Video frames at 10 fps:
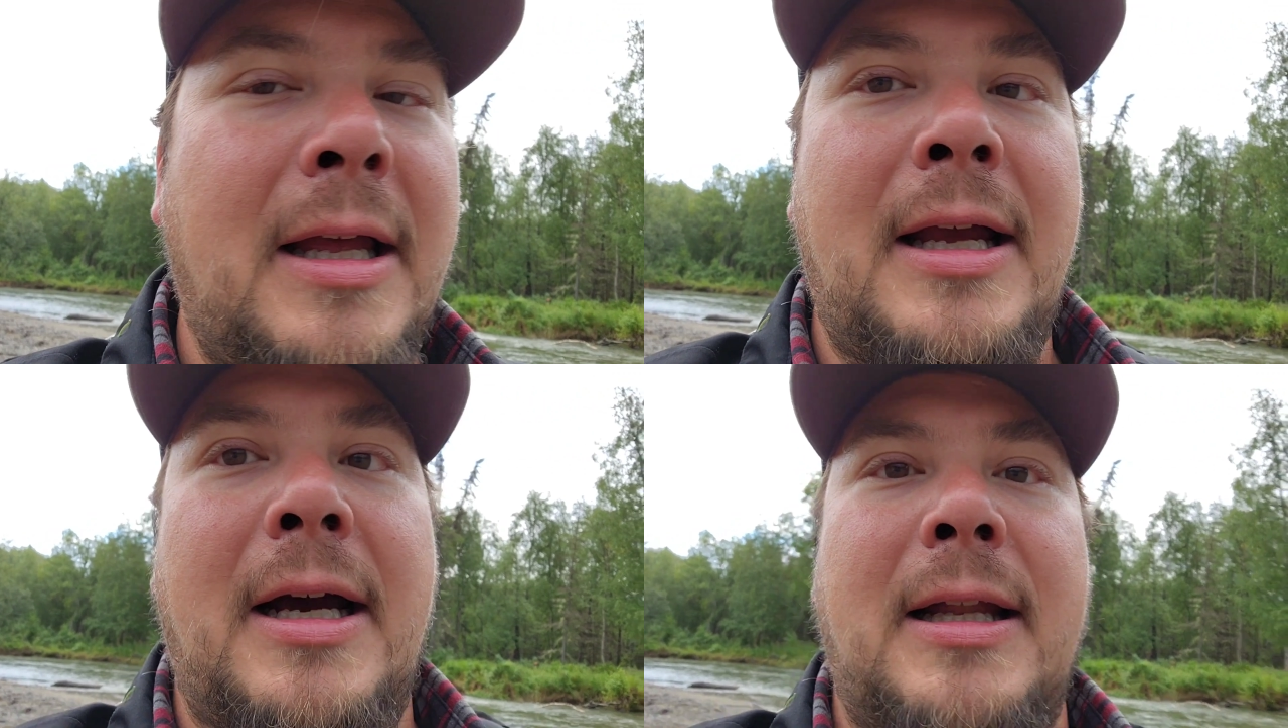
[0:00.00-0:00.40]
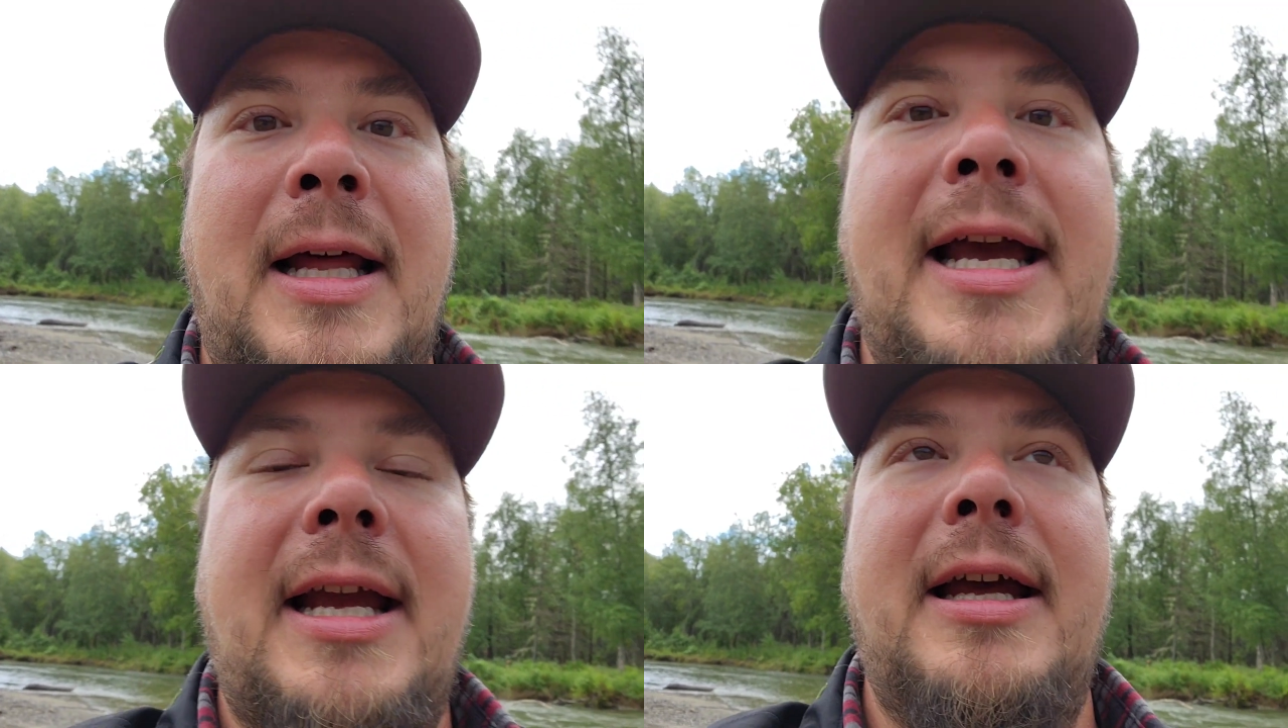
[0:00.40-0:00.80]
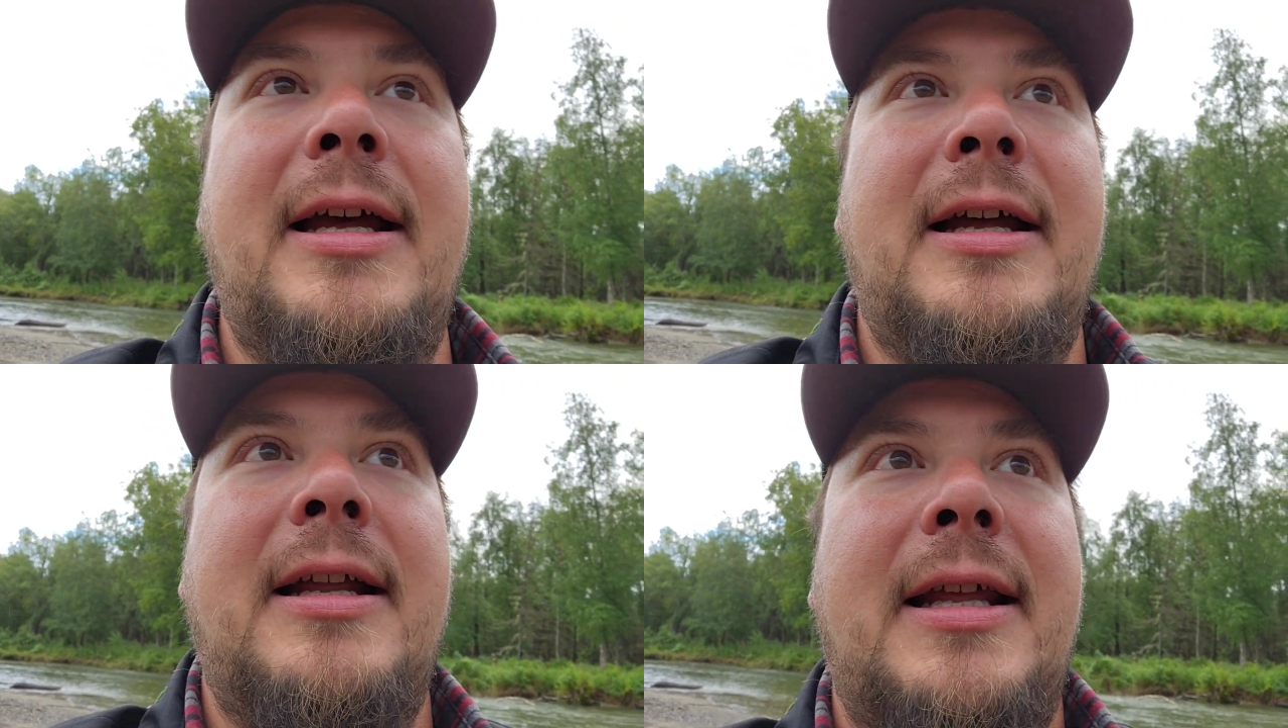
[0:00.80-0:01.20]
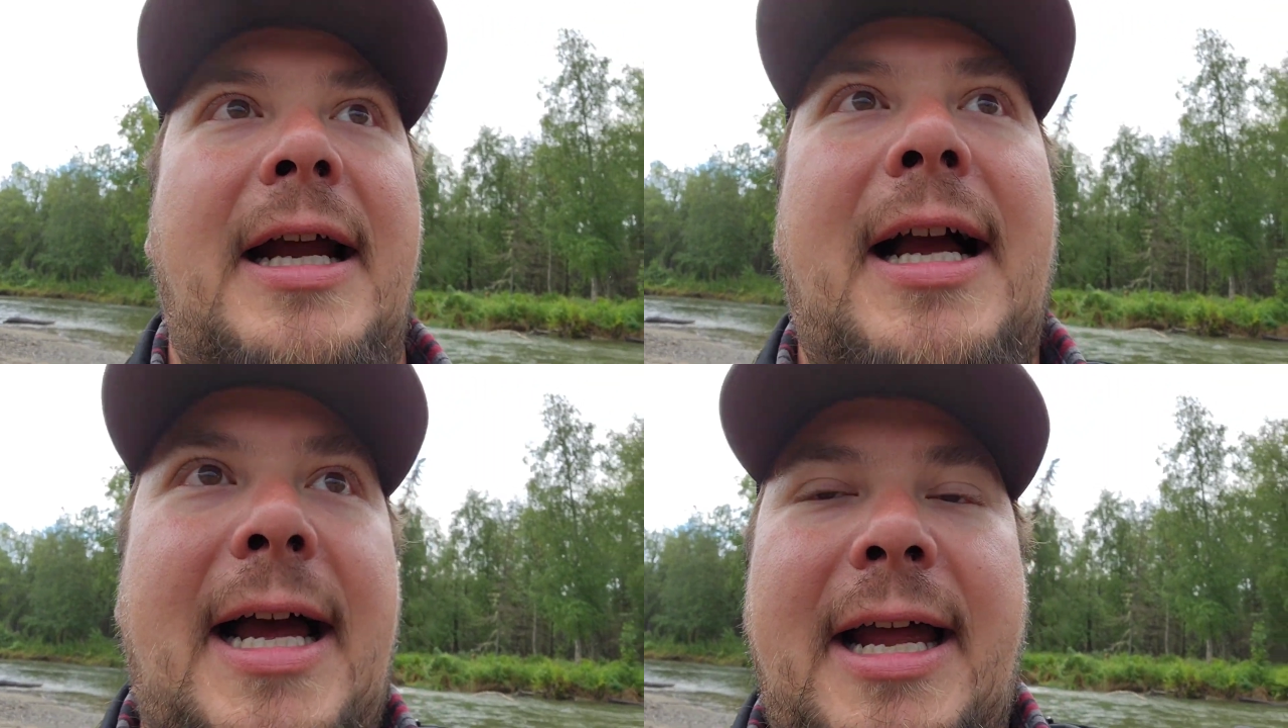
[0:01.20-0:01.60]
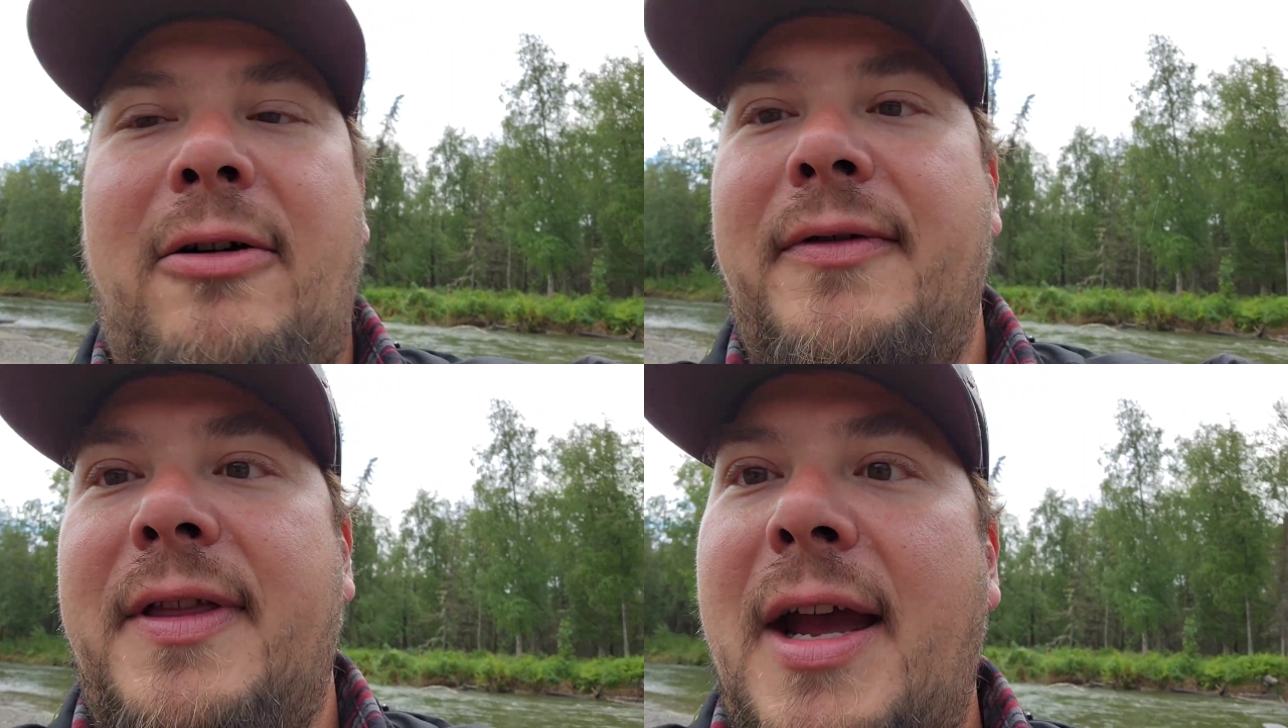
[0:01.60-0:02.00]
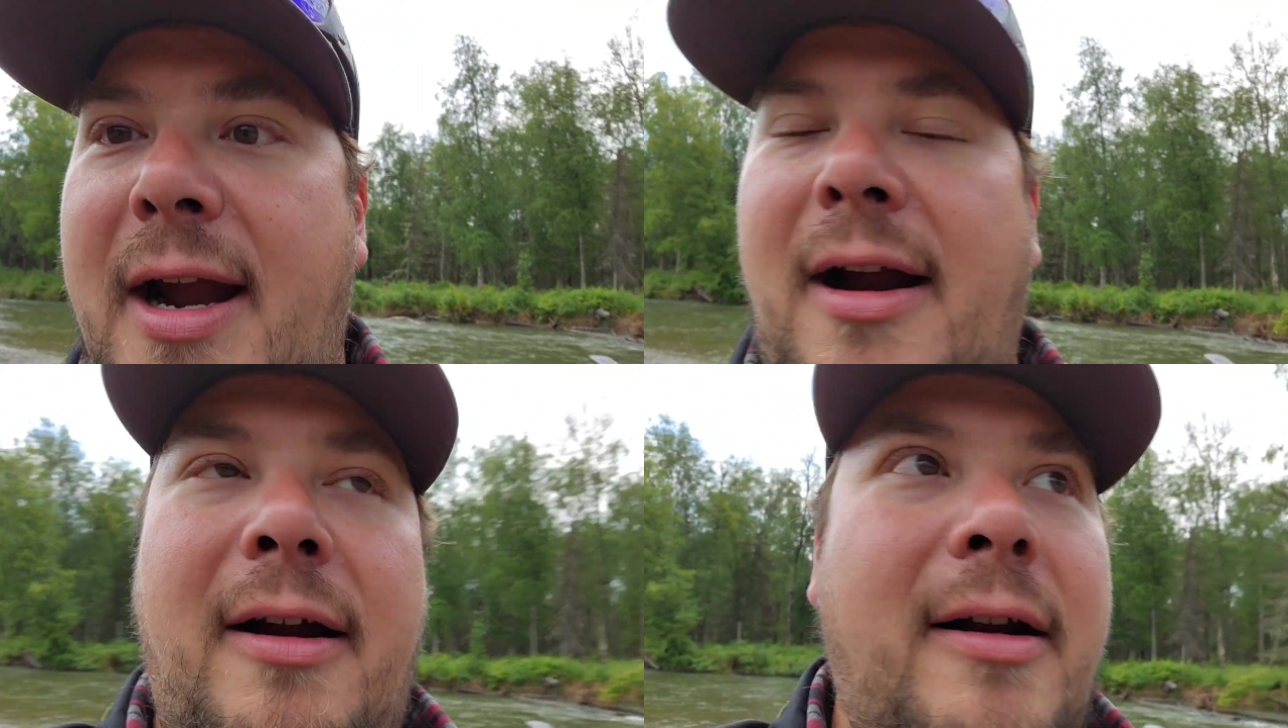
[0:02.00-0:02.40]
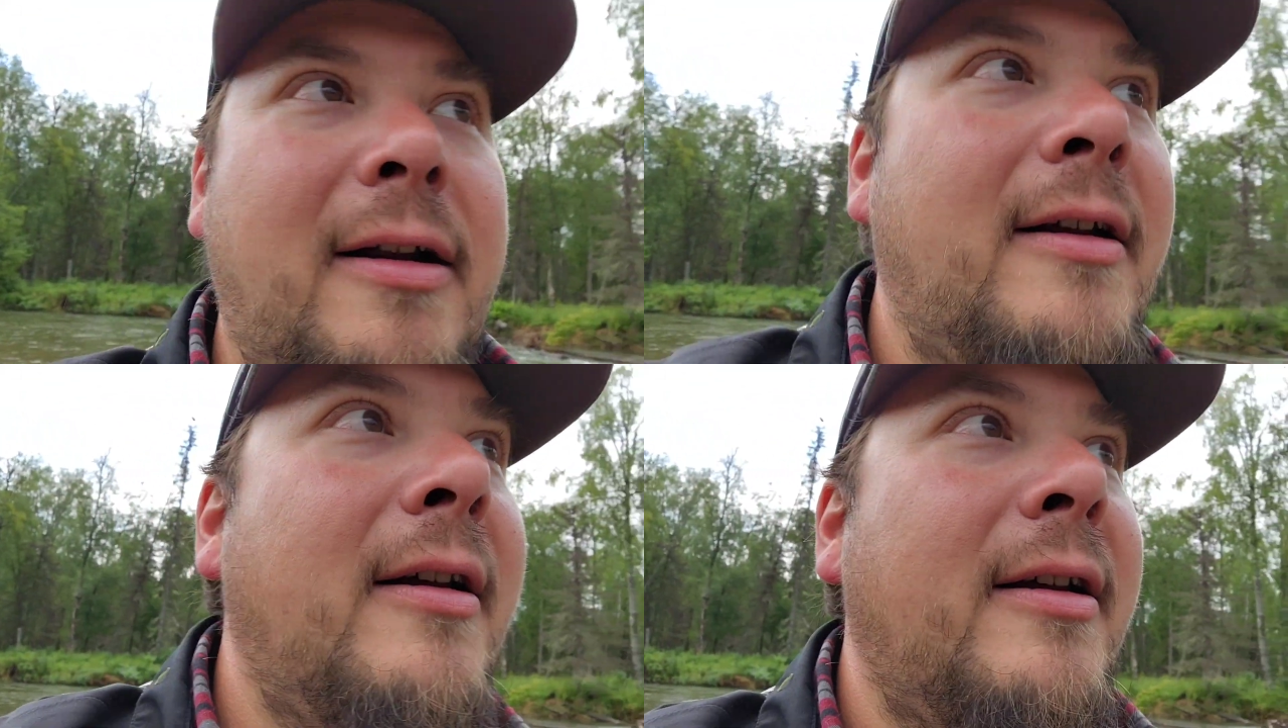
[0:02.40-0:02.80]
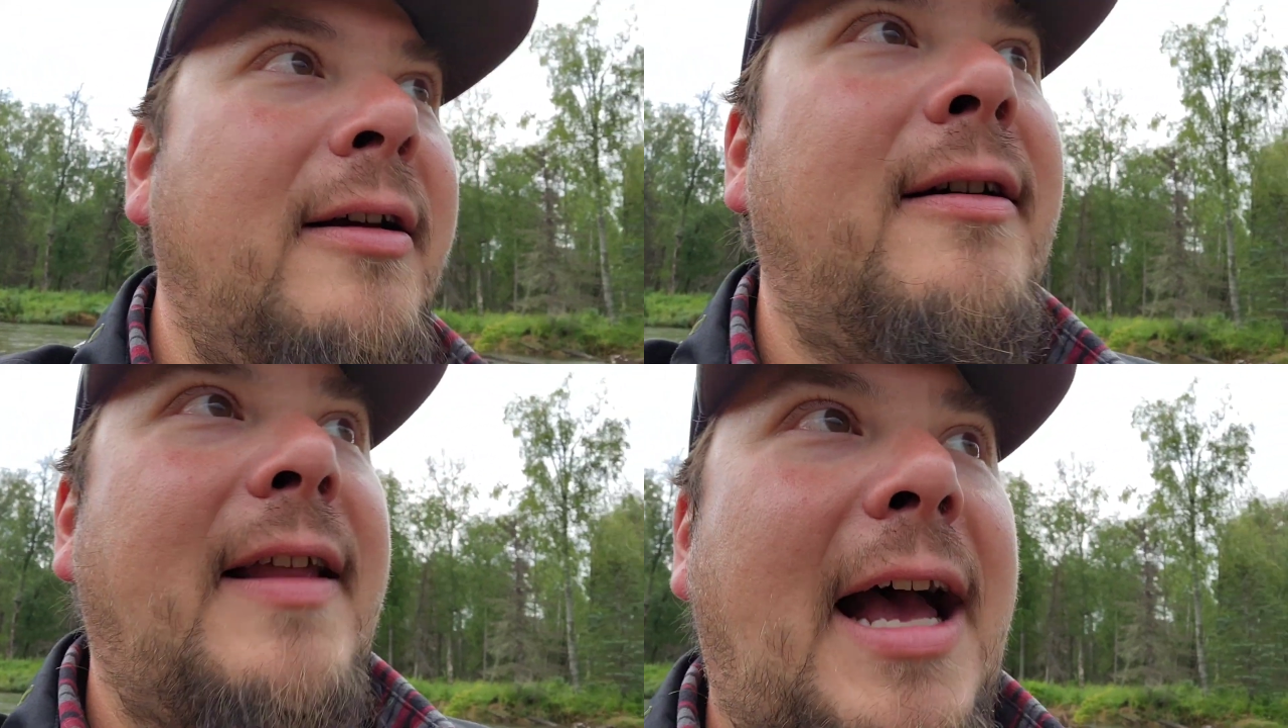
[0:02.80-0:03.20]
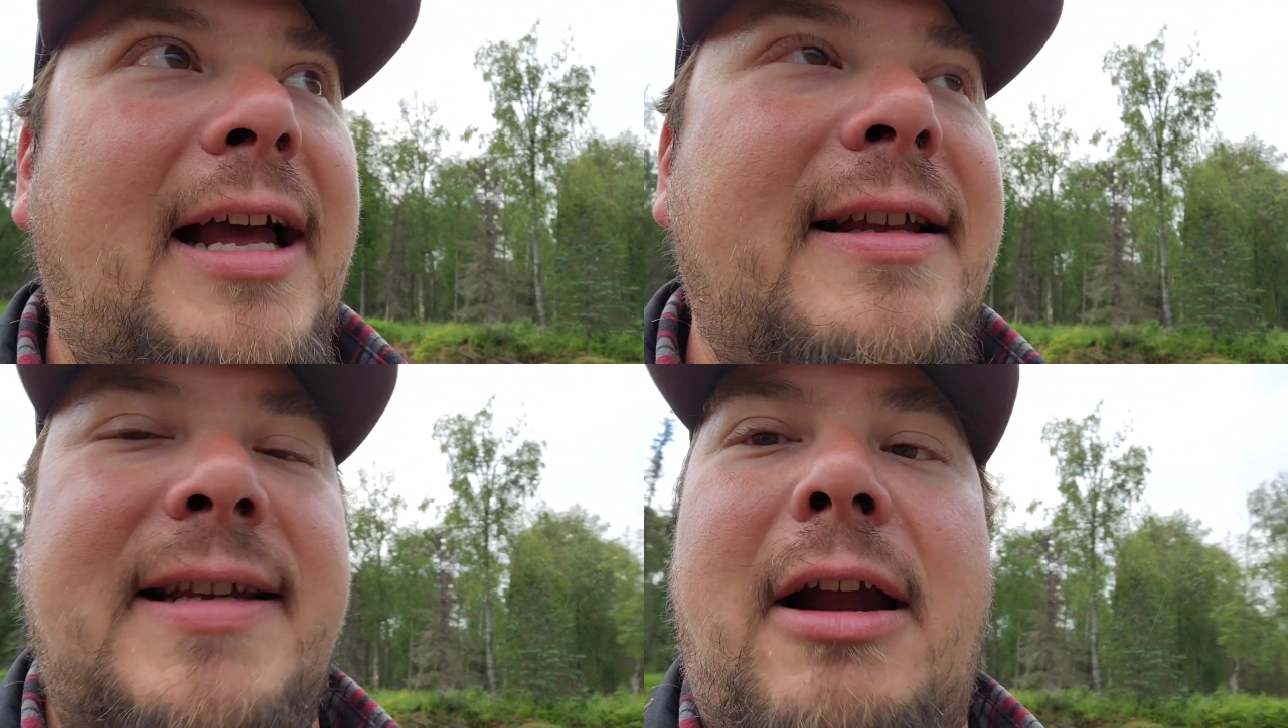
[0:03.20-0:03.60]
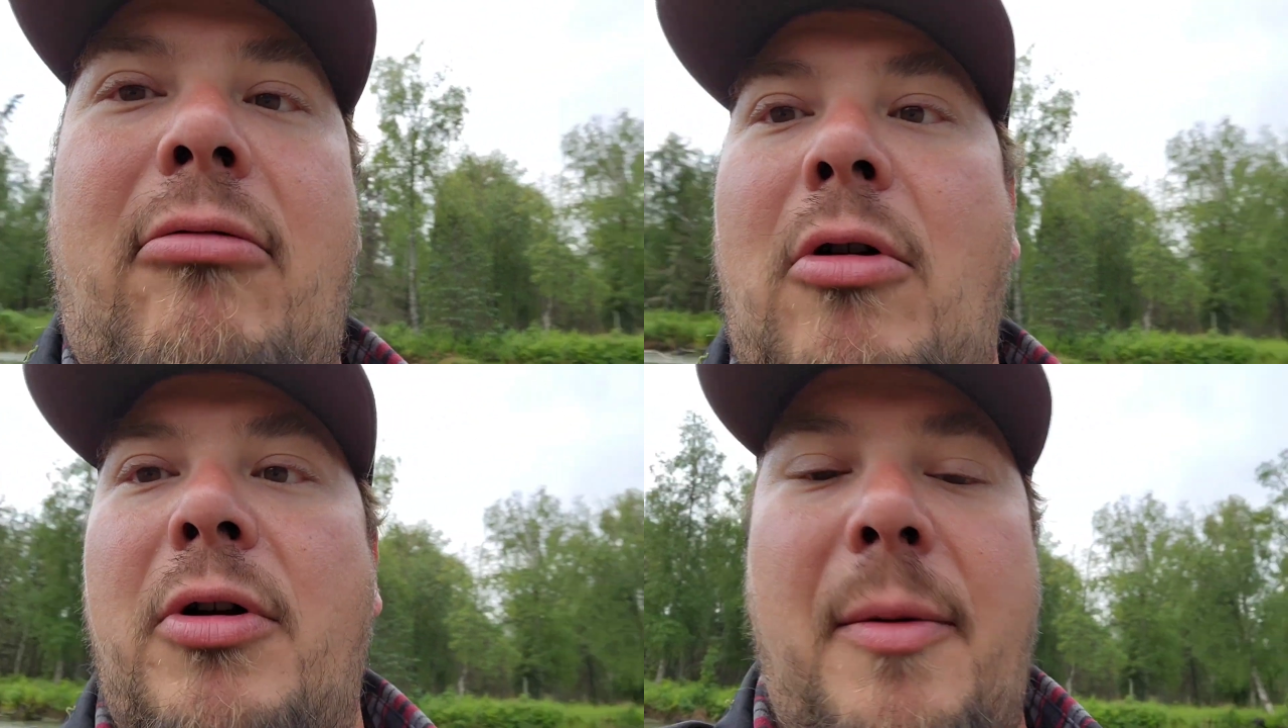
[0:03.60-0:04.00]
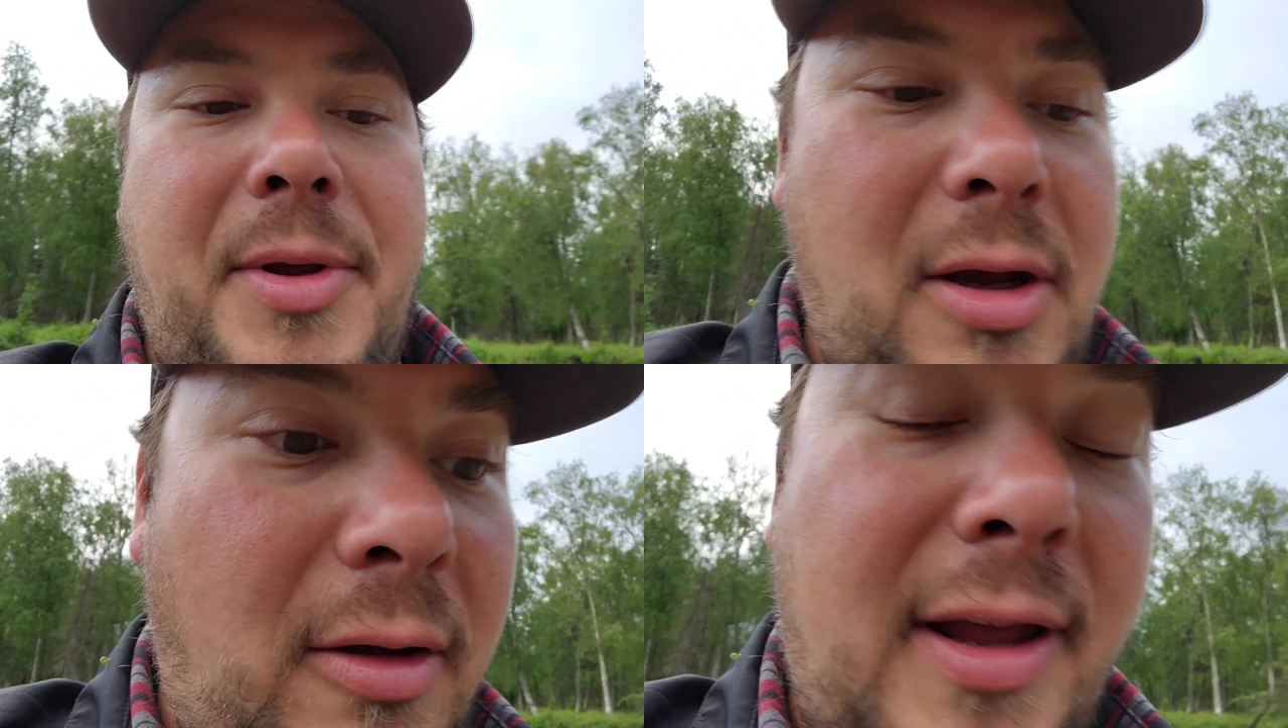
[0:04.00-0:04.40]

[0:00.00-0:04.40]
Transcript: Unlike that guy over there, that is a grown-up eagle.